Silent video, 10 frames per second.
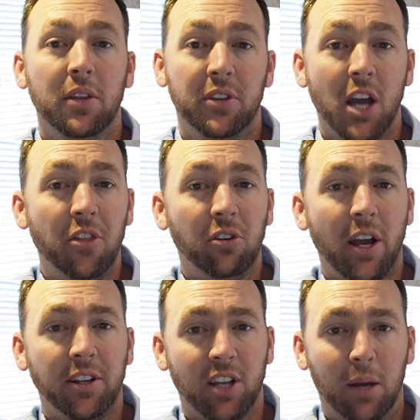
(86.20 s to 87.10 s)
The other
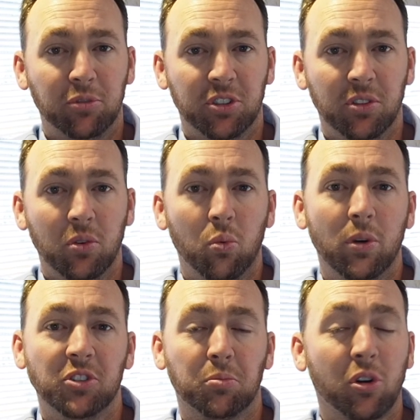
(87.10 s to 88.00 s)
lighting option
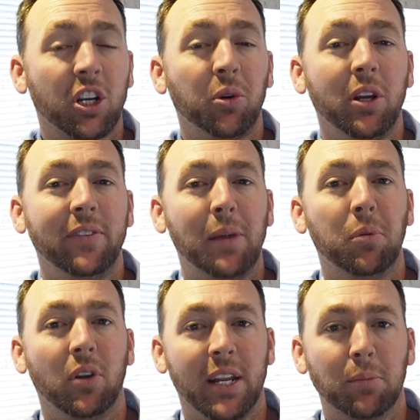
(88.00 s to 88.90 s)
was mercury
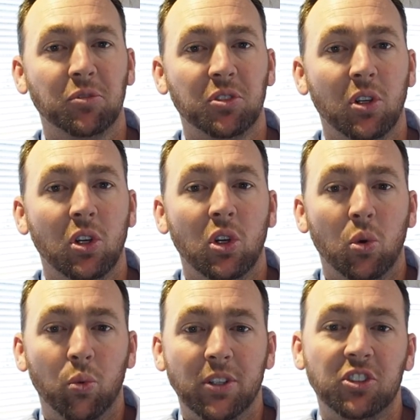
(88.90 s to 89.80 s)
vapor lamps,
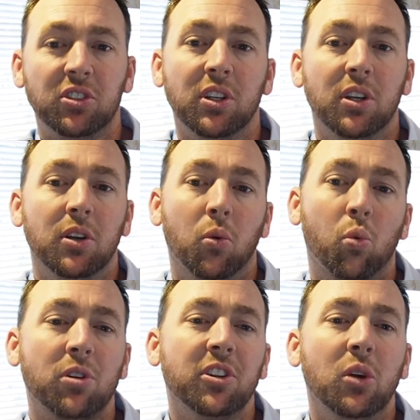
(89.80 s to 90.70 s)
which
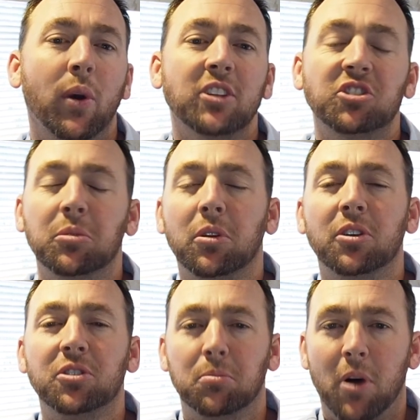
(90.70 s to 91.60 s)
worked in a way similar
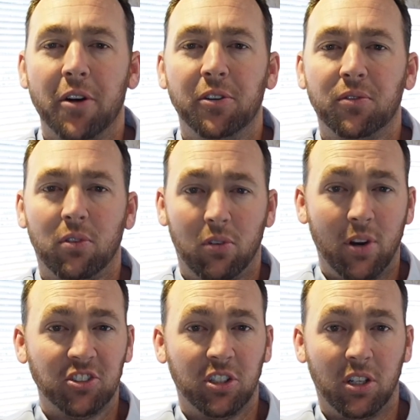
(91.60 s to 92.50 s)
to modern
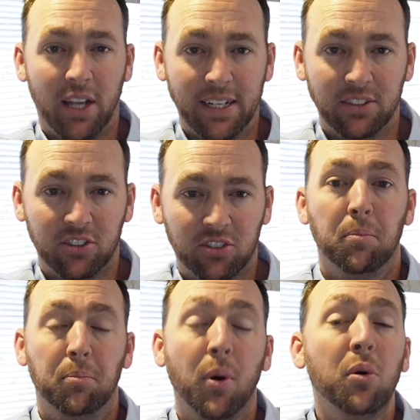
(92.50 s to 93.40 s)
fluorescent lights.
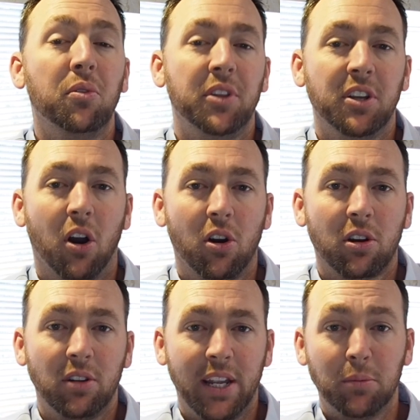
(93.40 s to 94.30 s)
Both the
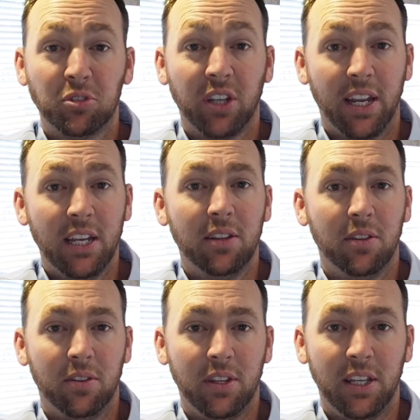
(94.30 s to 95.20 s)
arc lamps
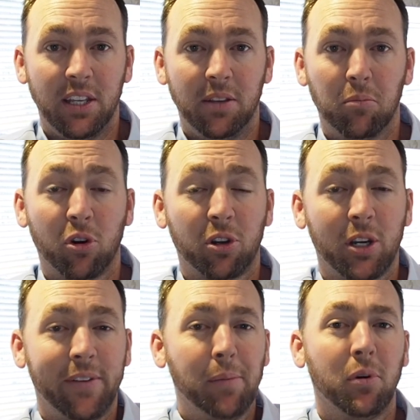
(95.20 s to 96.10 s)
and the mercury
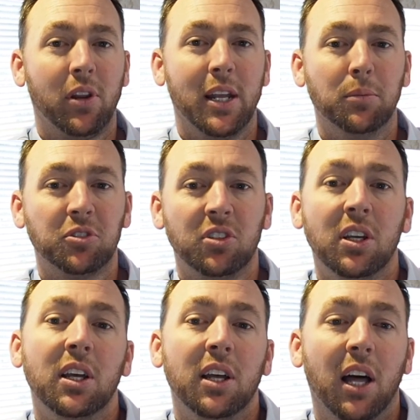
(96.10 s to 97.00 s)
vapor lamps
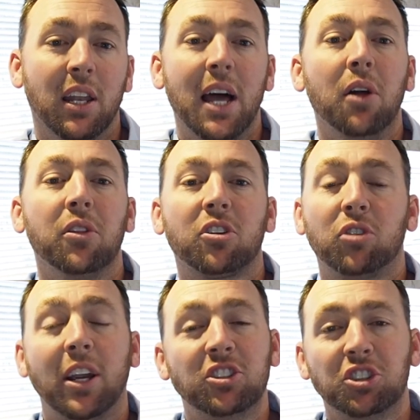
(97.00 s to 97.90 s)
allowed the
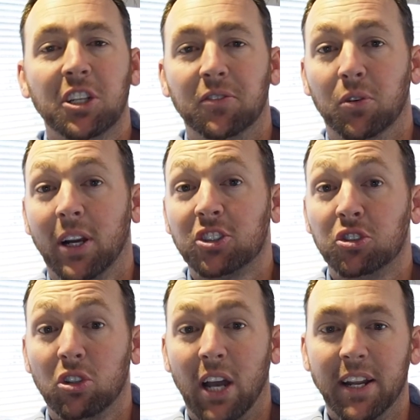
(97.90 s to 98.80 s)
creation of
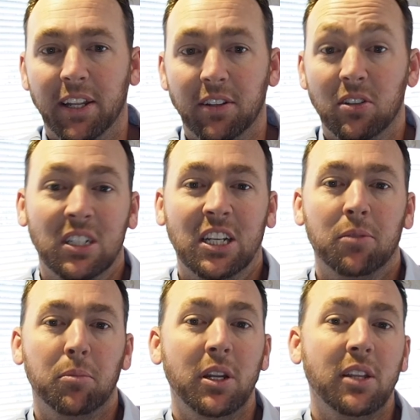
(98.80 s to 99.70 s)
directional lighting,
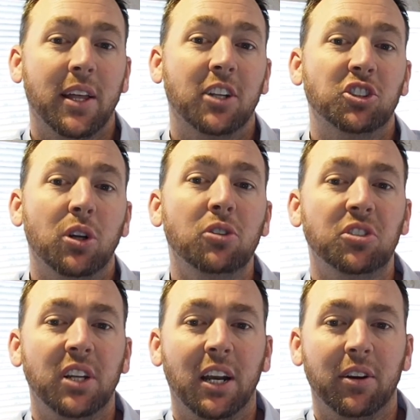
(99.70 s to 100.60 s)
meaning that a
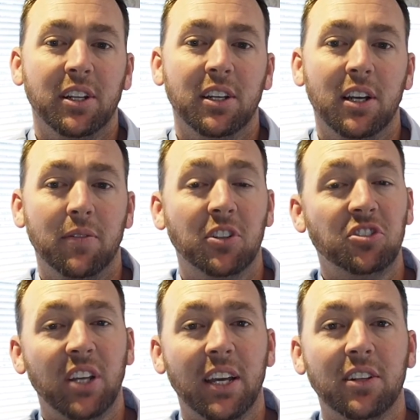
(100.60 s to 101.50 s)
chosen area of the
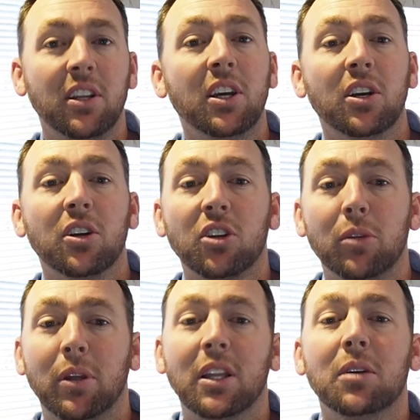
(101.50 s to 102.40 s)
set could
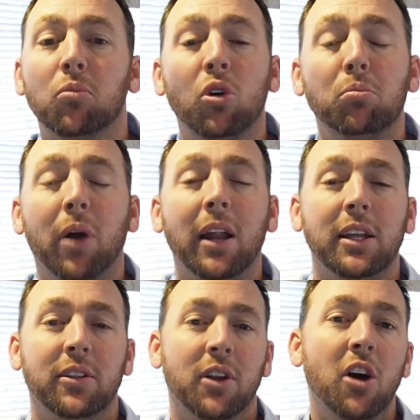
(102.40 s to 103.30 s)
be lit more brightly
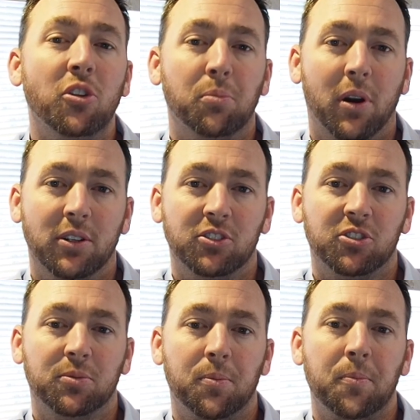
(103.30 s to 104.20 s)
than other
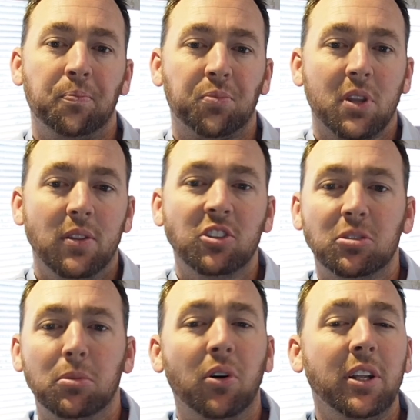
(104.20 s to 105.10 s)
parts. This
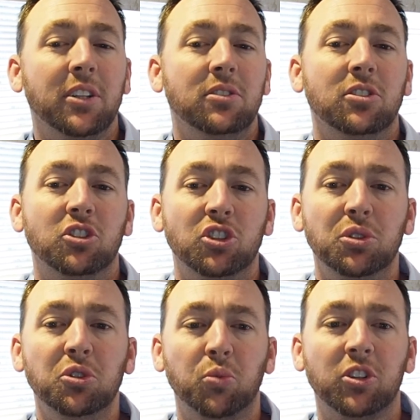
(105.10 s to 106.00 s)
ability to
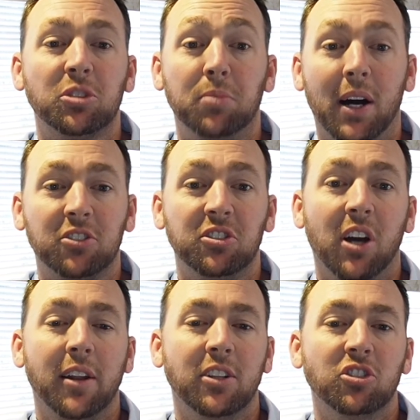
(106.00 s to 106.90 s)
choose which spots the
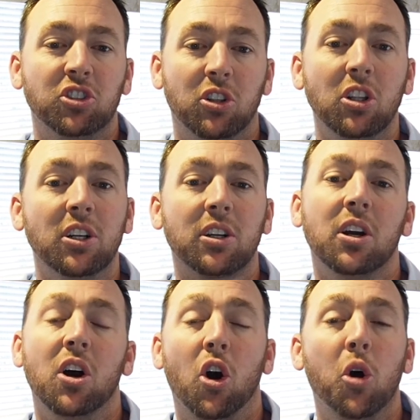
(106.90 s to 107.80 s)
audience should look
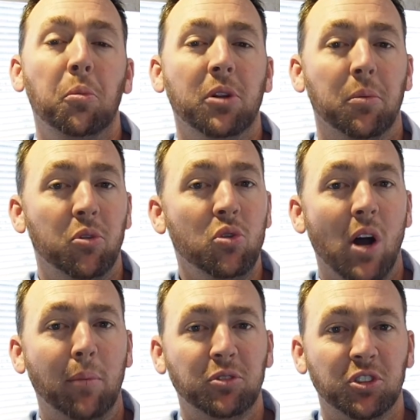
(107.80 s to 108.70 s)
opened up new
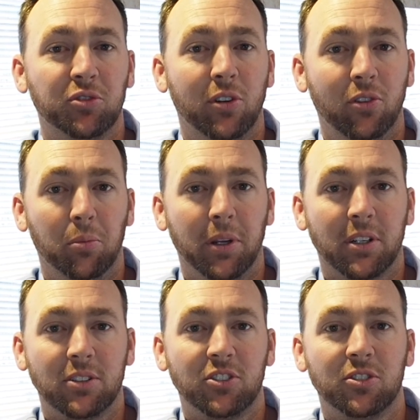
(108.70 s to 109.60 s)
options for
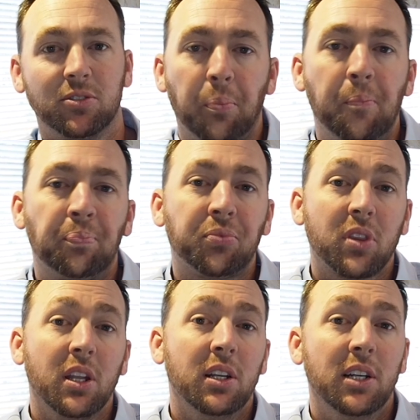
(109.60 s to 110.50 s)
filmmakers.
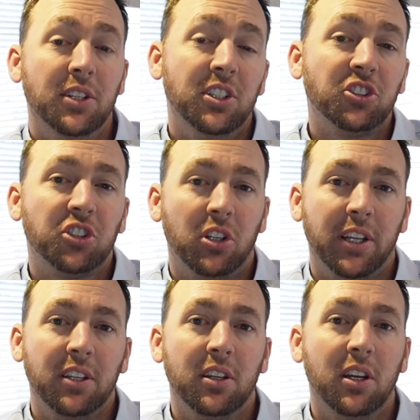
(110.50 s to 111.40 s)

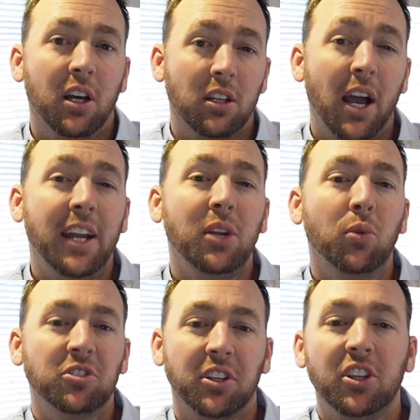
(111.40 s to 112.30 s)
Additionally, lighting
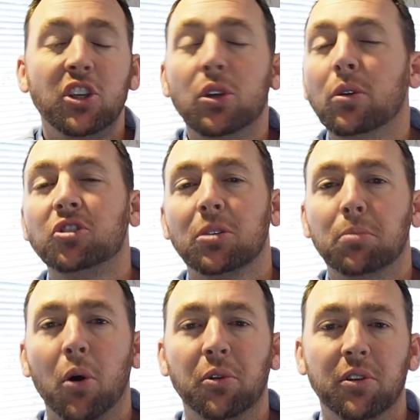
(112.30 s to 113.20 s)
was a huge
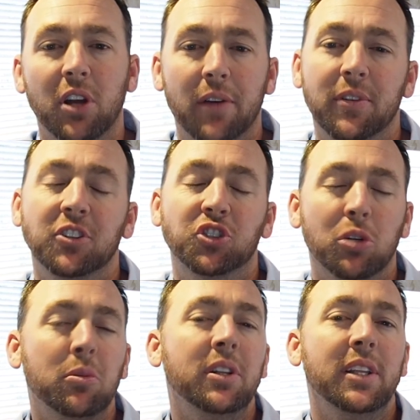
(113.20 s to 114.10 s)
component of the
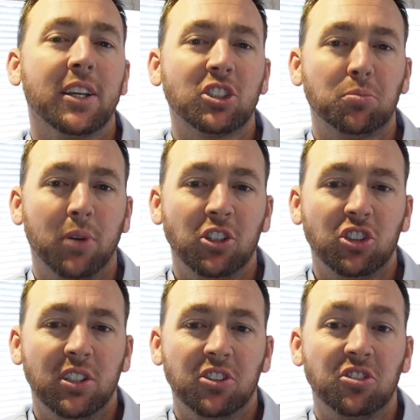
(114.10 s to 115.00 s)
German
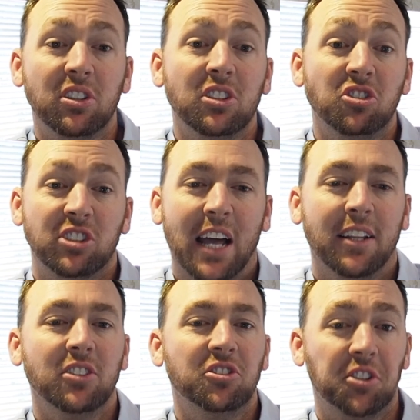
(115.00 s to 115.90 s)
Expressionist
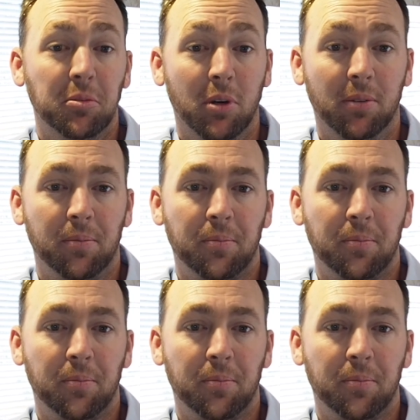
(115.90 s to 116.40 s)
silent cinema.